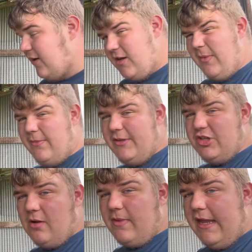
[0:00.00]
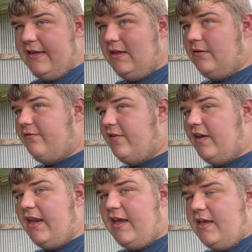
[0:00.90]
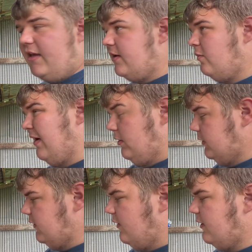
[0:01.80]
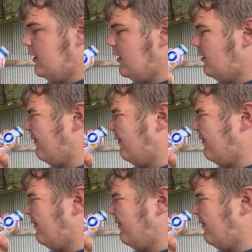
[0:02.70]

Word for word: going to be my job then for dinner. Well, till dinner.